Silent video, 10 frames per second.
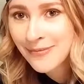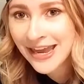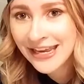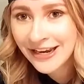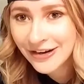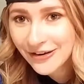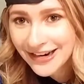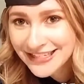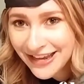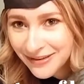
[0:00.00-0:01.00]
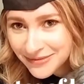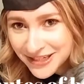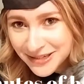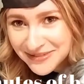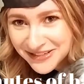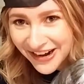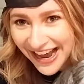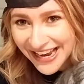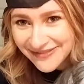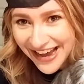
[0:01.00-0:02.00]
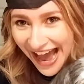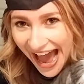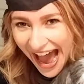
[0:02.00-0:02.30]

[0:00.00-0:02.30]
Maggie, are you gonna tell them to subscribe?